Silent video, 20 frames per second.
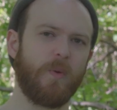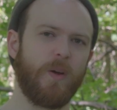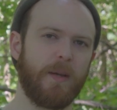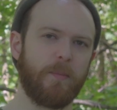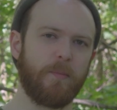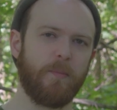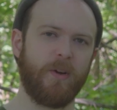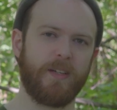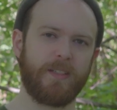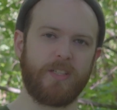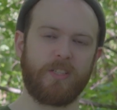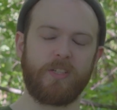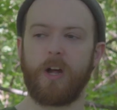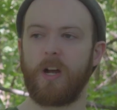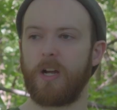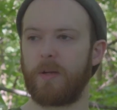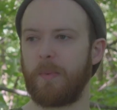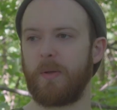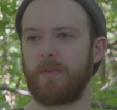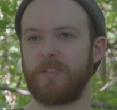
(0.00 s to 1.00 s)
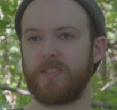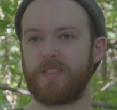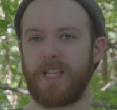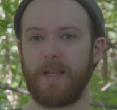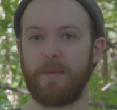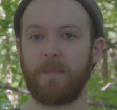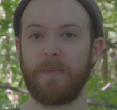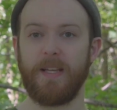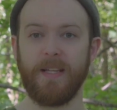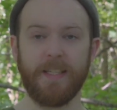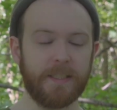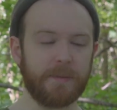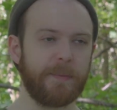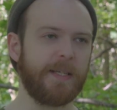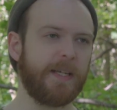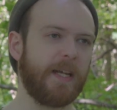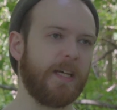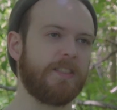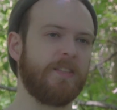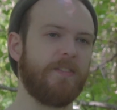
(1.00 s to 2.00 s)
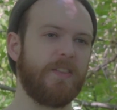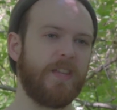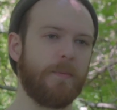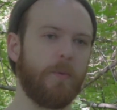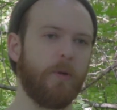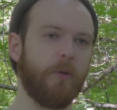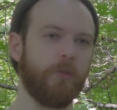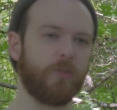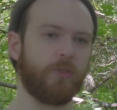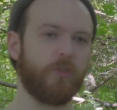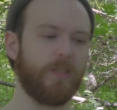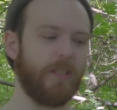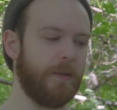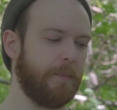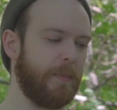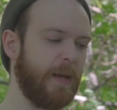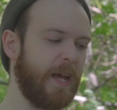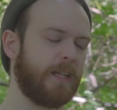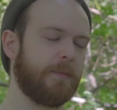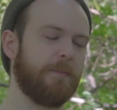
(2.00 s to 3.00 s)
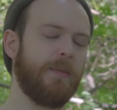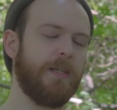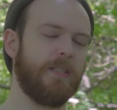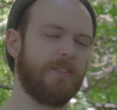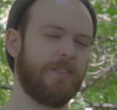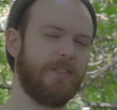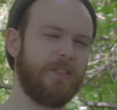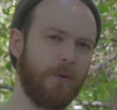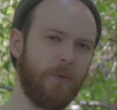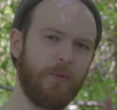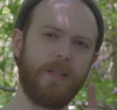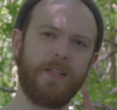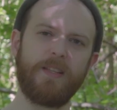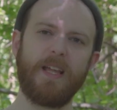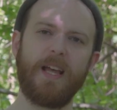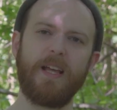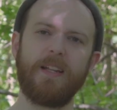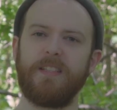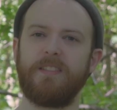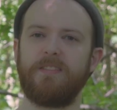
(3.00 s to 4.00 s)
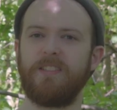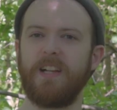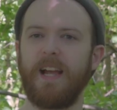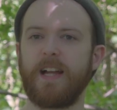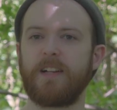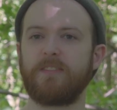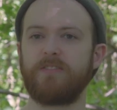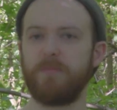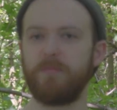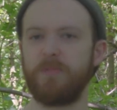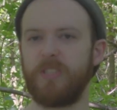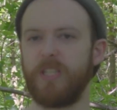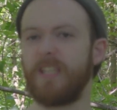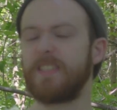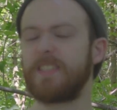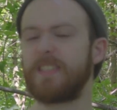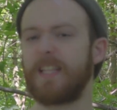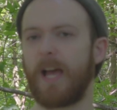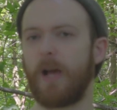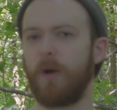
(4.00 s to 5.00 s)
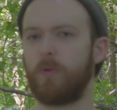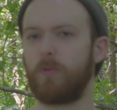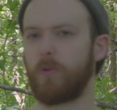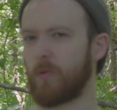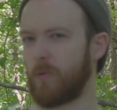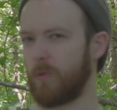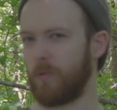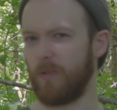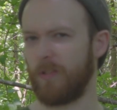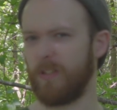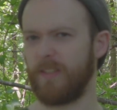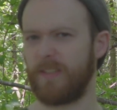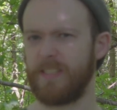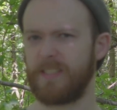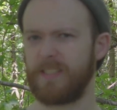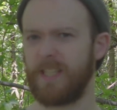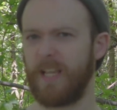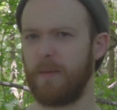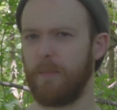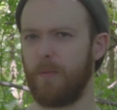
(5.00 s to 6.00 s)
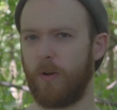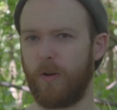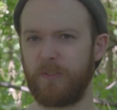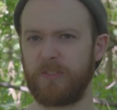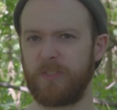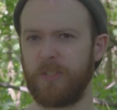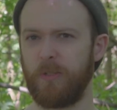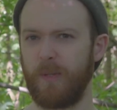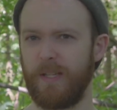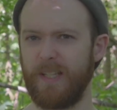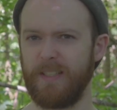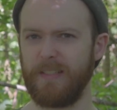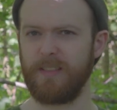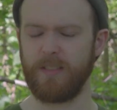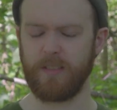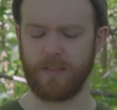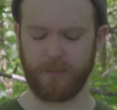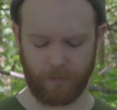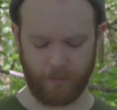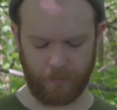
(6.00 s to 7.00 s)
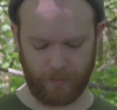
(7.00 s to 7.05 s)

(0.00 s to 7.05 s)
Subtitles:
why I'm wanting to talk about this game is because of the emotional impact, but don't let that detract from just how cool this game also is.